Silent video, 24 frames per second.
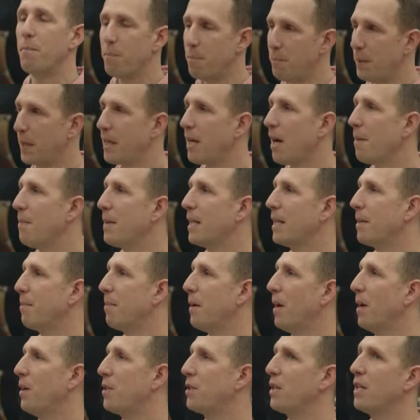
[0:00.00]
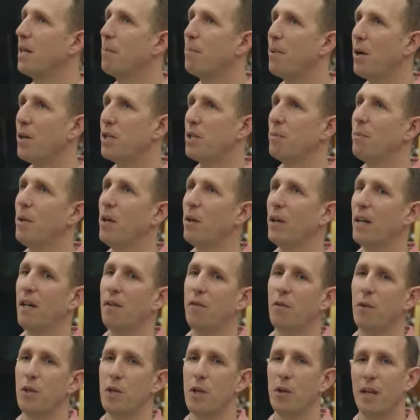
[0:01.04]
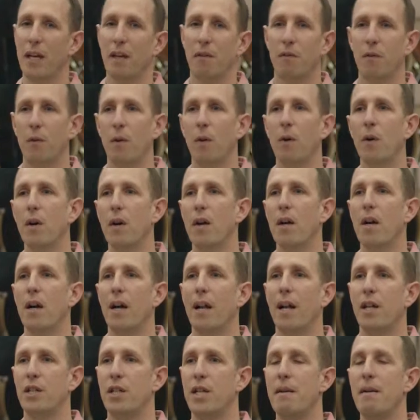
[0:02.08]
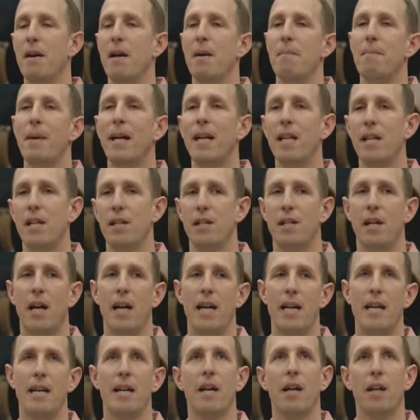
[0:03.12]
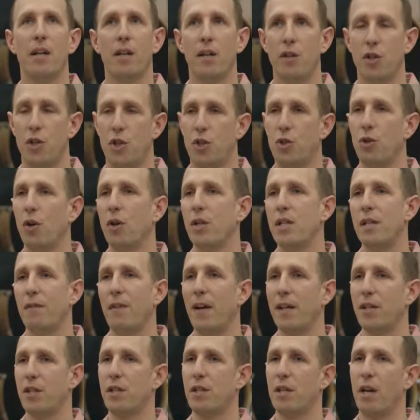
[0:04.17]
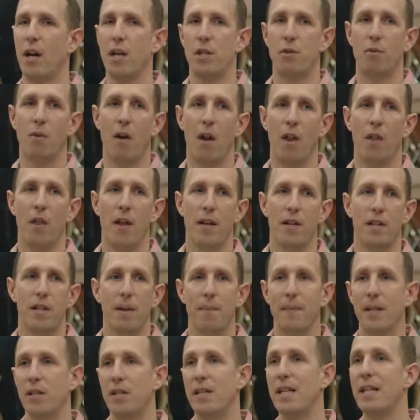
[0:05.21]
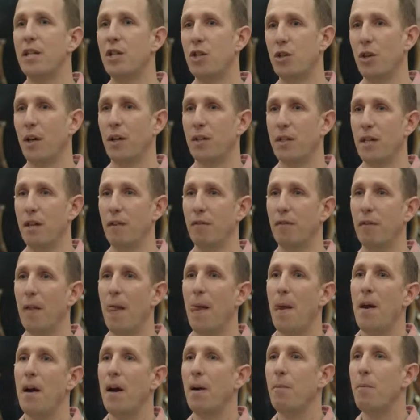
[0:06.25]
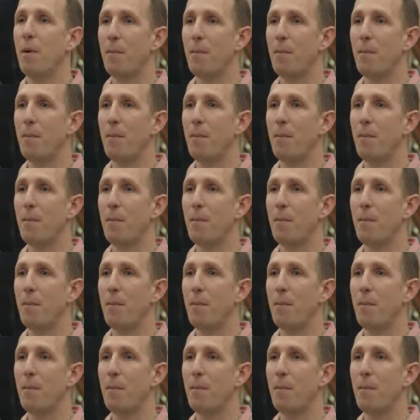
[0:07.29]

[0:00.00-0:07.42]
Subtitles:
becoming the person that person we're looking for is looking for, and actually making this a constructive exercise rather than something that's destructive. And